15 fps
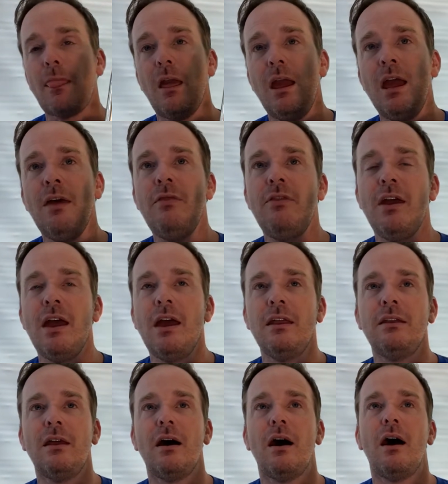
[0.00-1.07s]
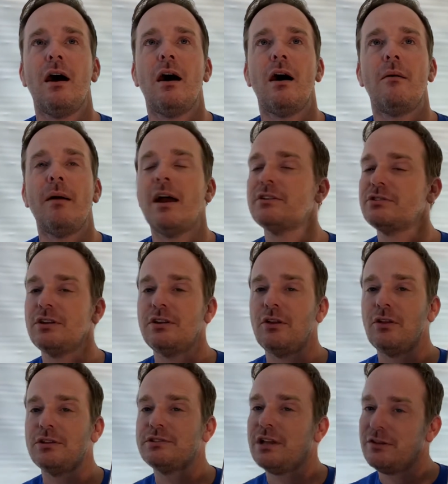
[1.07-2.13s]
And then, um, actually, no,
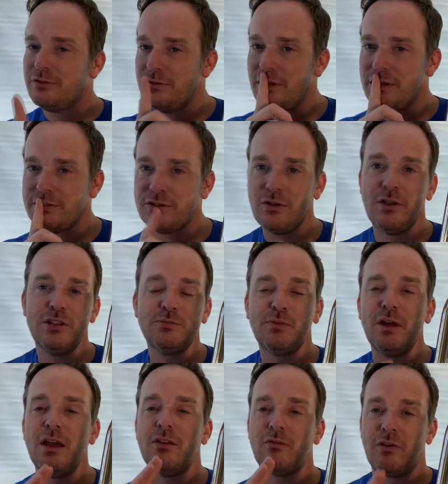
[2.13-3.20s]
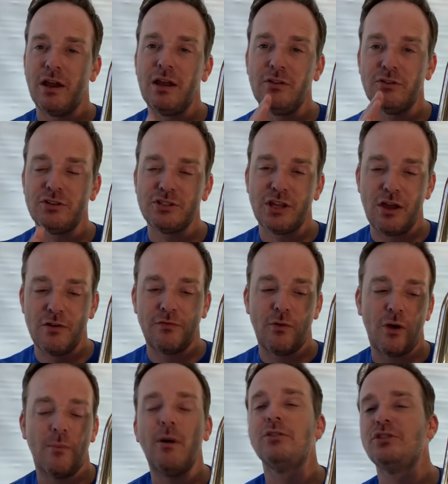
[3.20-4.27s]
let's not do this. So let's play it regular scale
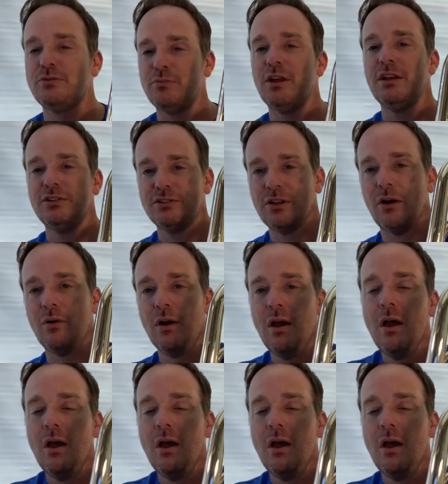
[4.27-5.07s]
form. I'll just play it slow.